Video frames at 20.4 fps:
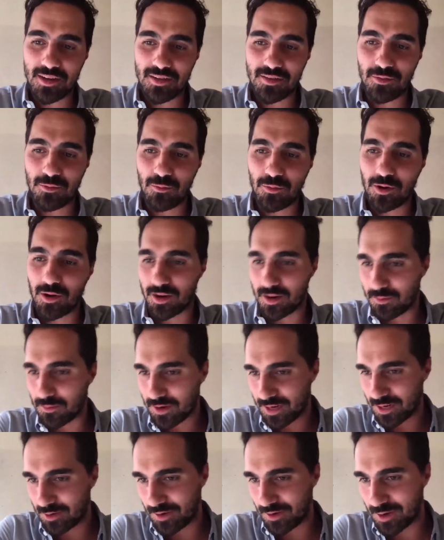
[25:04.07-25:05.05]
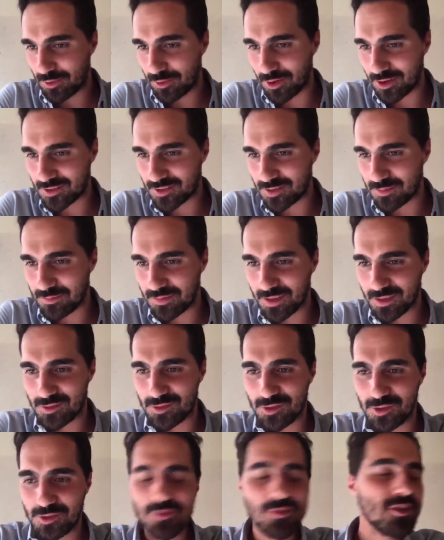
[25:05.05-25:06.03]
because we're getting ready to launch something
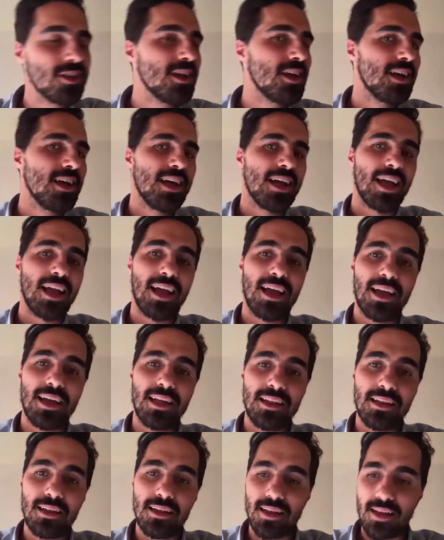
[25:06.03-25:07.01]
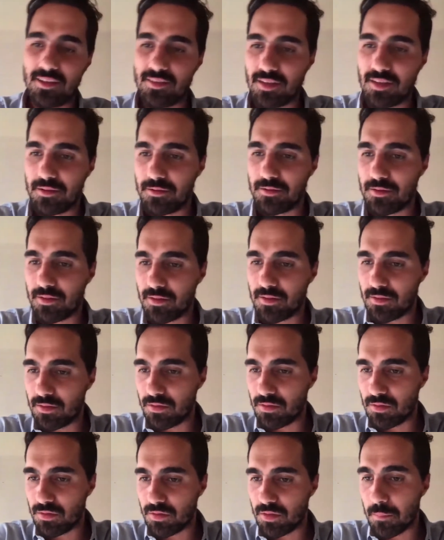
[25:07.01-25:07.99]
soon. And is it
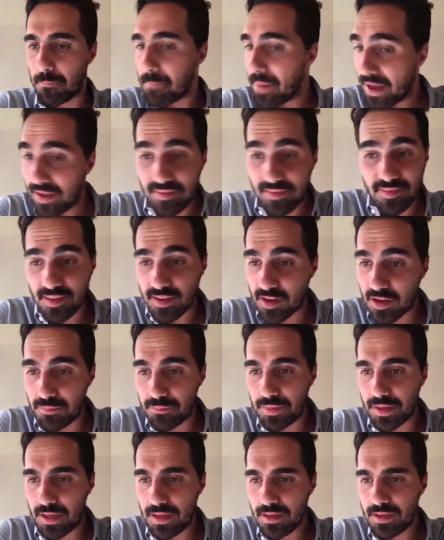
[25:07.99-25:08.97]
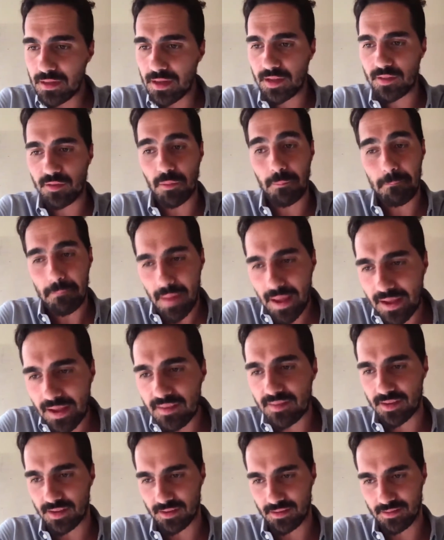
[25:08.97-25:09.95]
the best it could be? It's
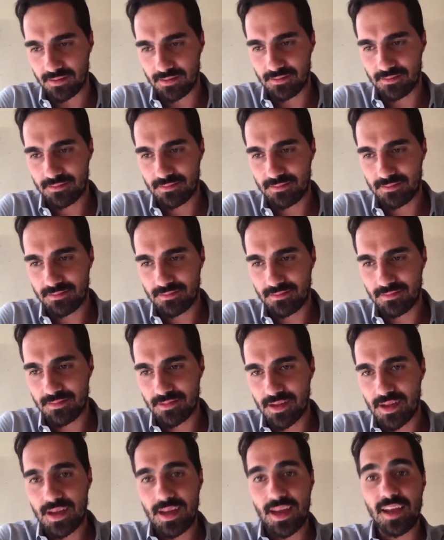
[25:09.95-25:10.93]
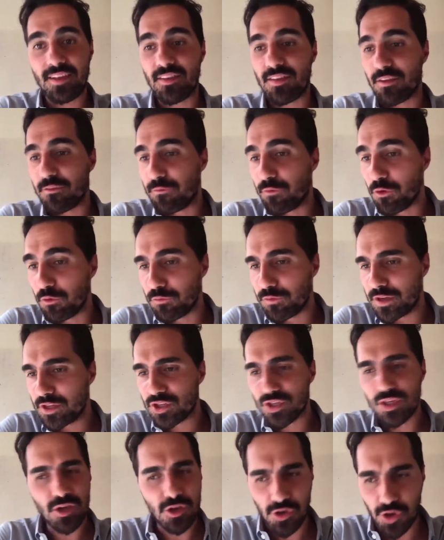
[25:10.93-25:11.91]
amazing. Is it the full
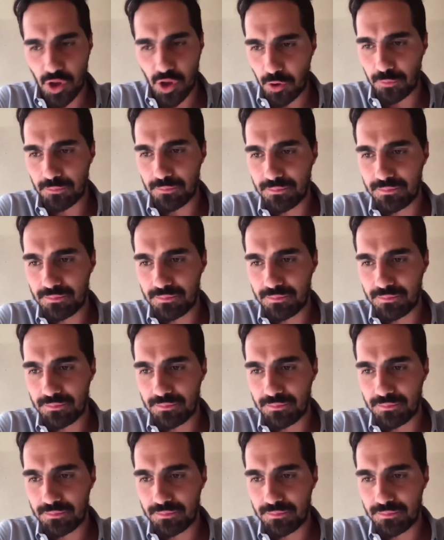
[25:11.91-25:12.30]
vision? No.